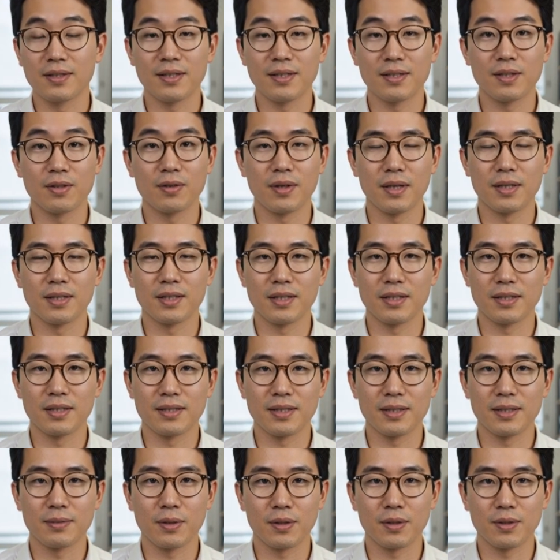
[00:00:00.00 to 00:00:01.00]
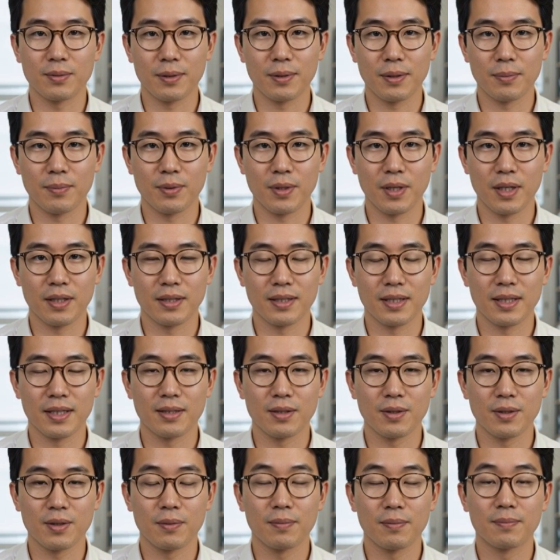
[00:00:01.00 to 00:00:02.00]
and stranger than most people currently
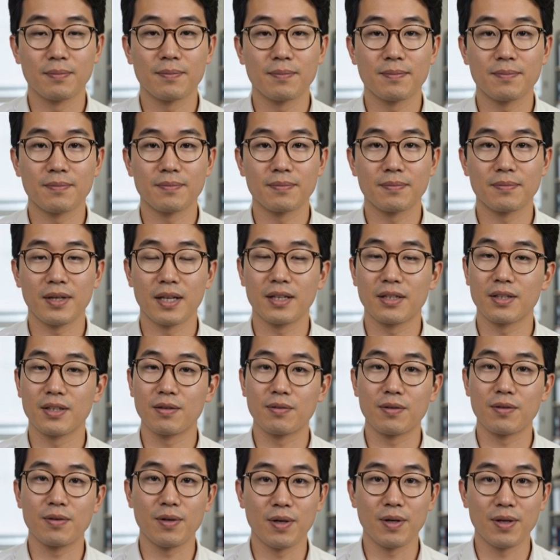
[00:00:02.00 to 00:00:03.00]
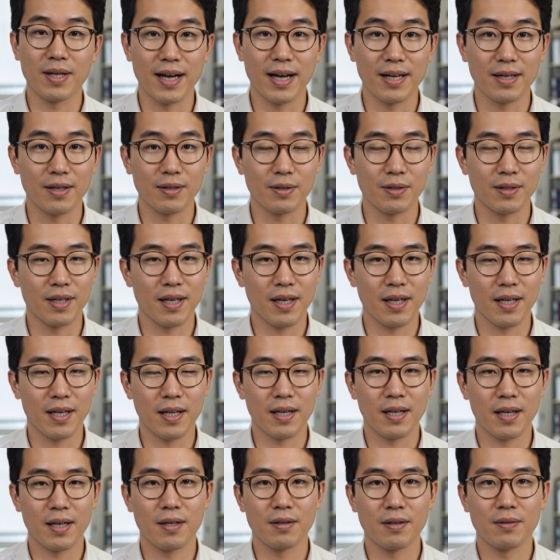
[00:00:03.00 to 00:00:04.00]
assume. Not just for volcanoes,
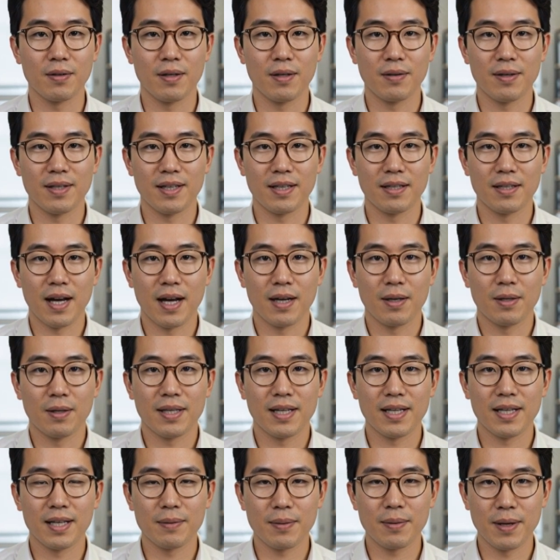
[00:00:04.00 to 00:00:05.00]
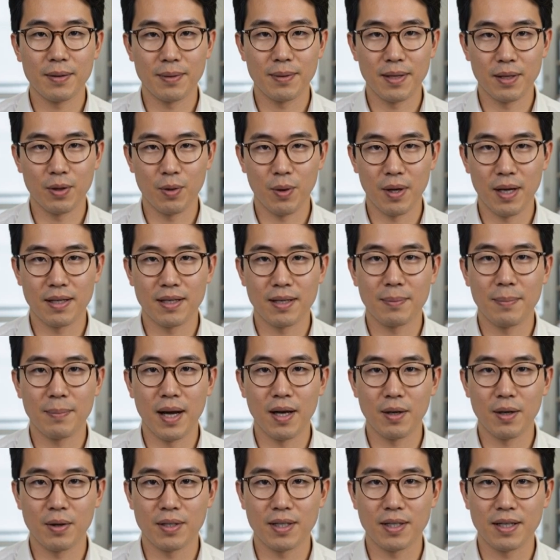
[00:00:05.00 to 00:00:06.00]
for everything tidal heating might be quietly
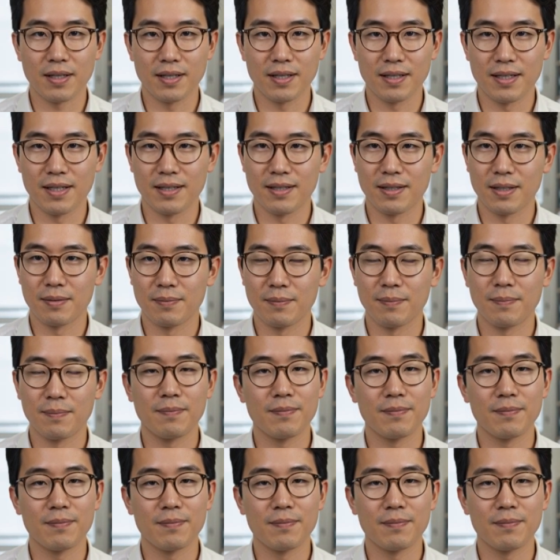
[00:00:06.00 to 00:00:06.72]
powering underneath them.